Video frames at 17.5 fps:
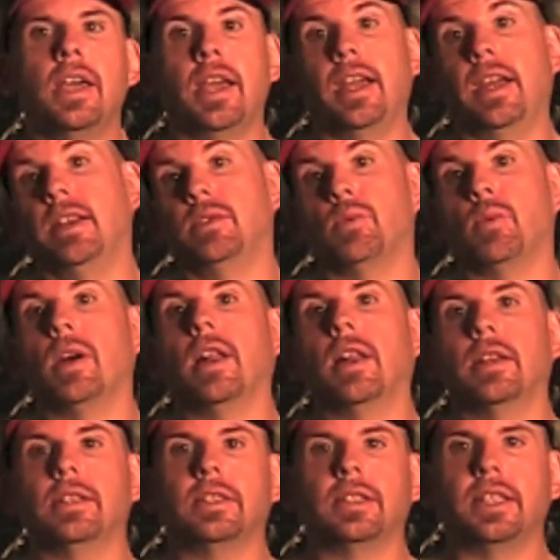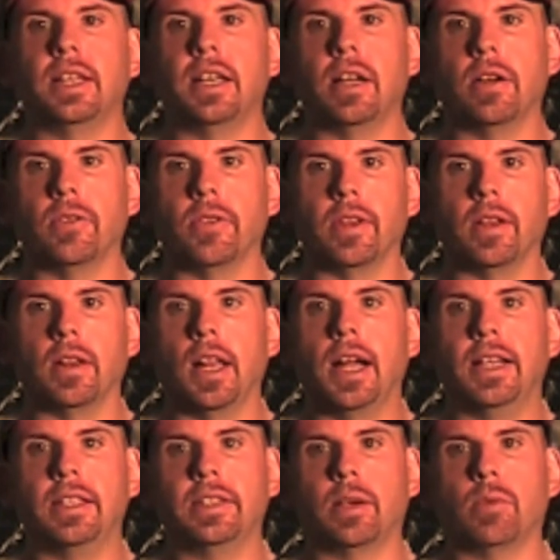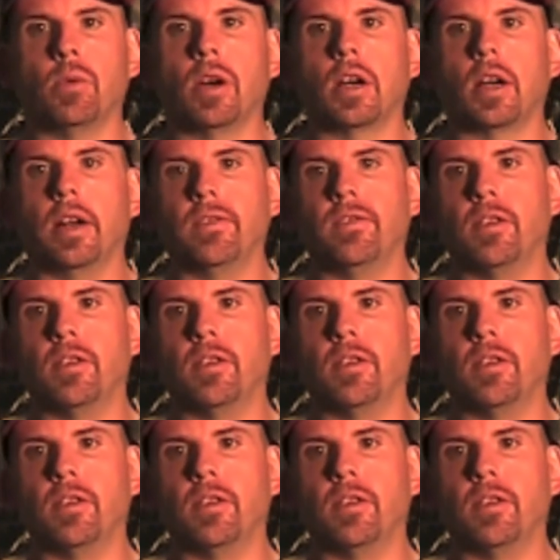as well as, you know, the lines they work on